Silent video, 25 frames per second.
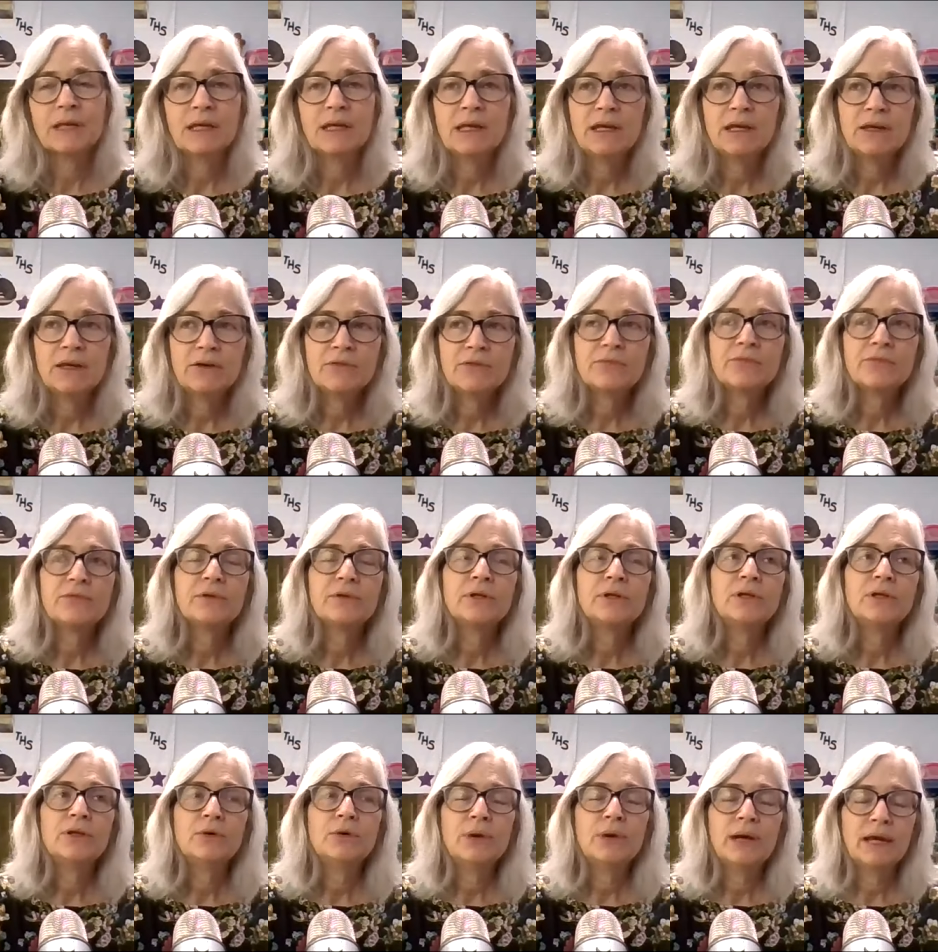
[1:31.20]
if
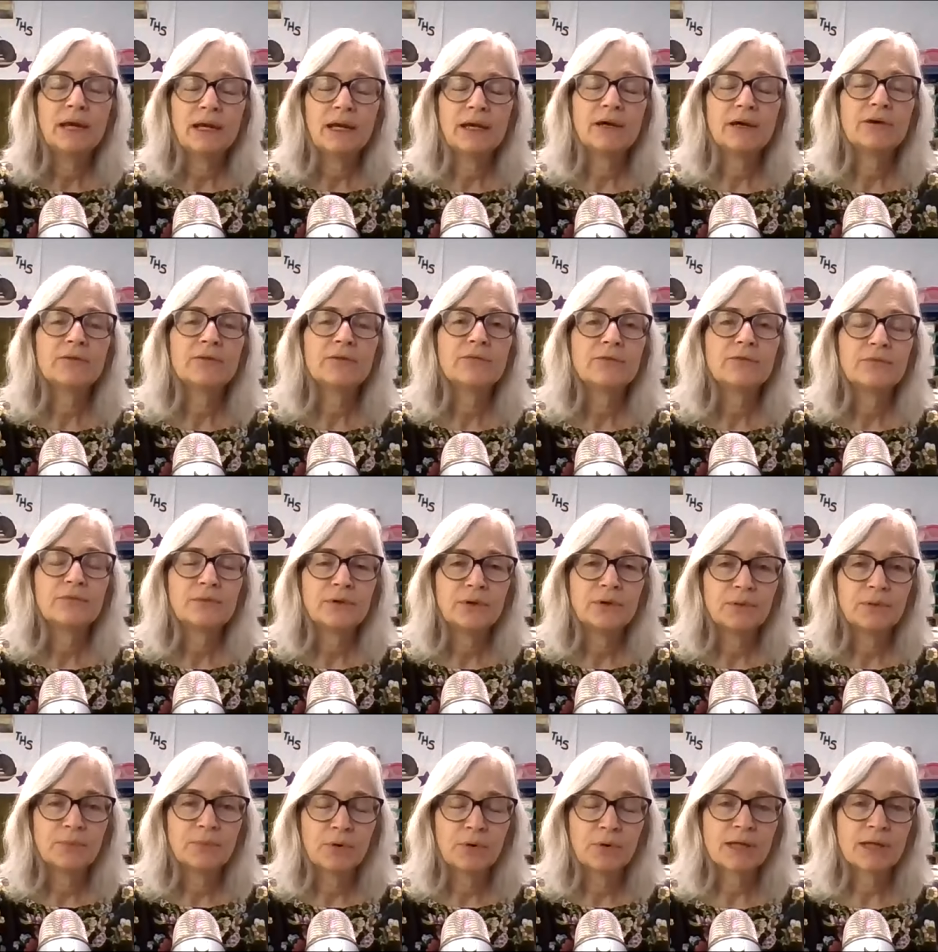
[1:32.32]
you have your
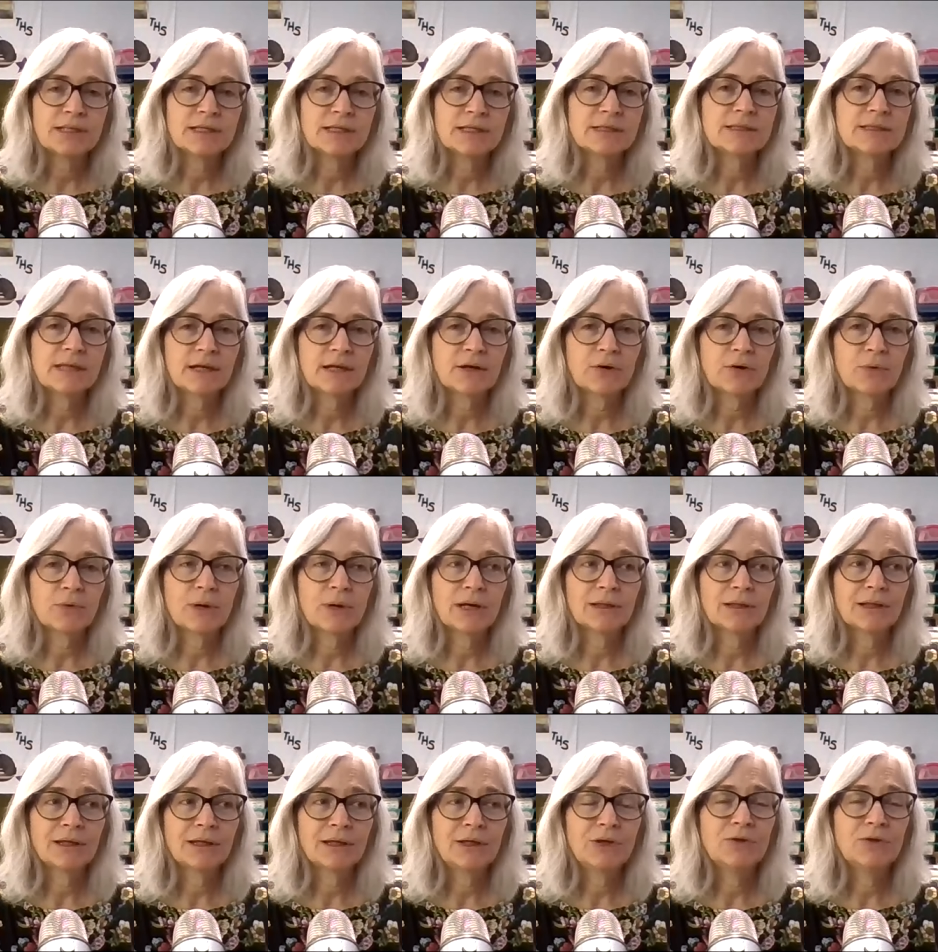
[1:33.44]
prices set
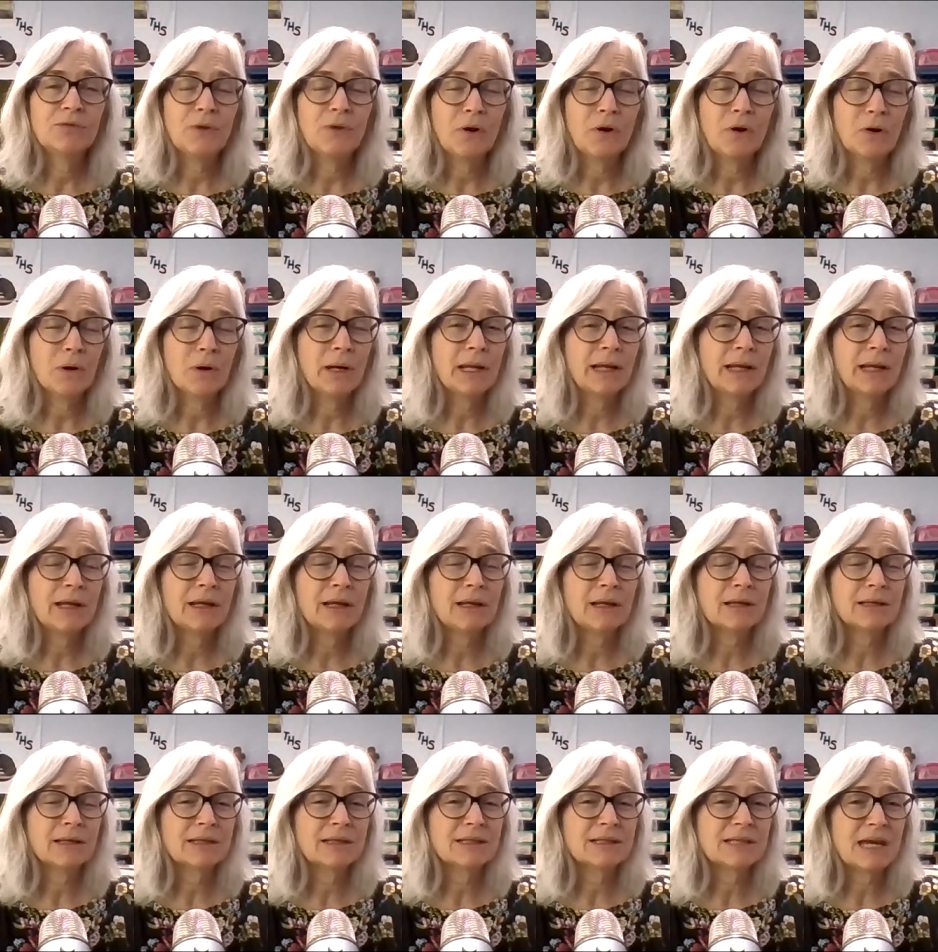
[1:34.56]
correctly, you've already
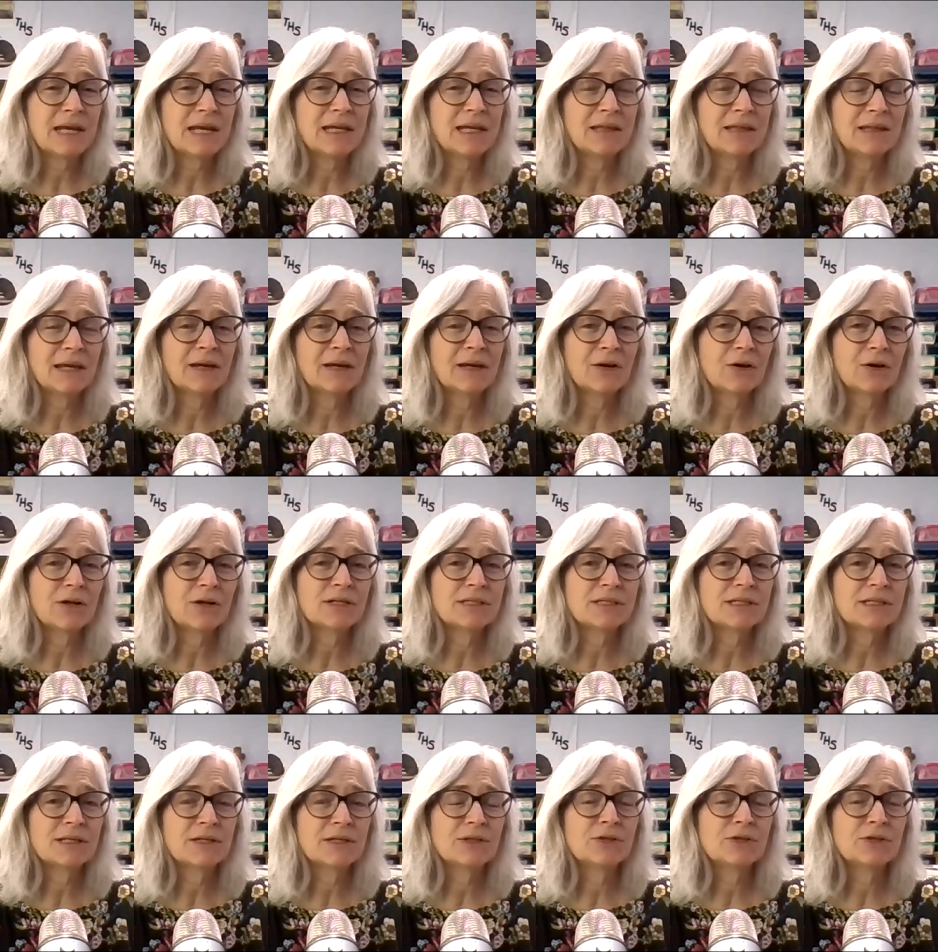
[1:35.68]
taken that cost
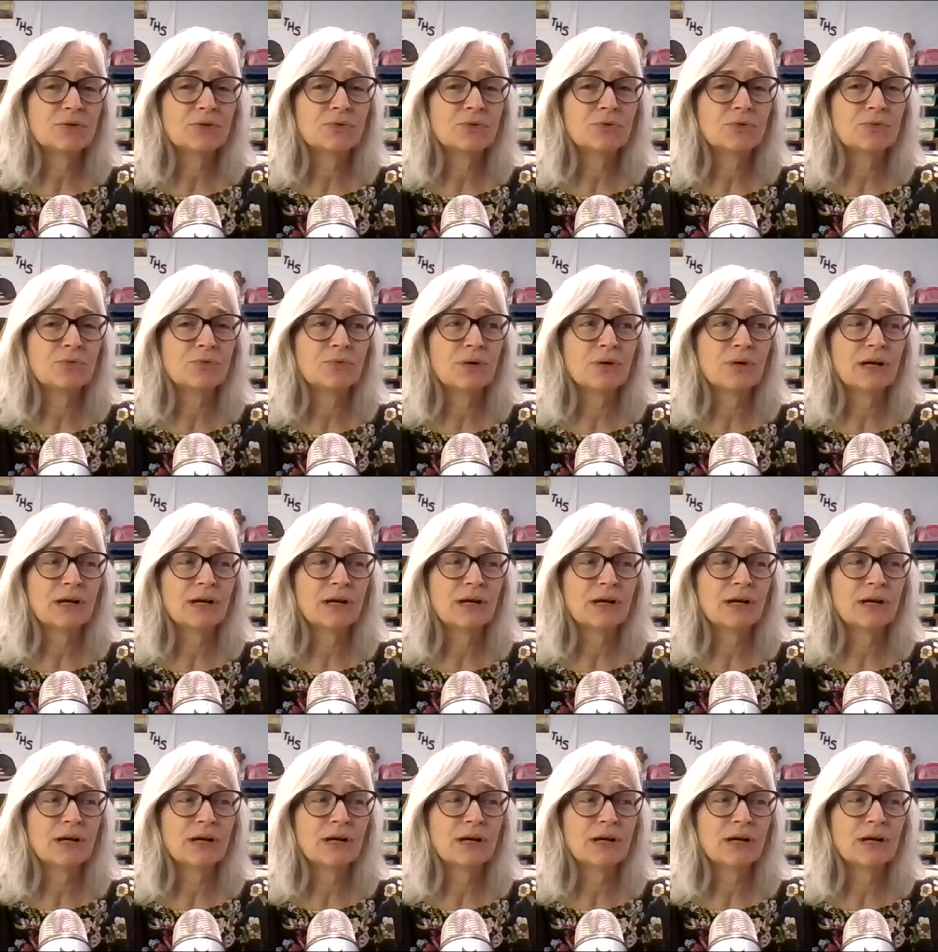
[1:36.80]
into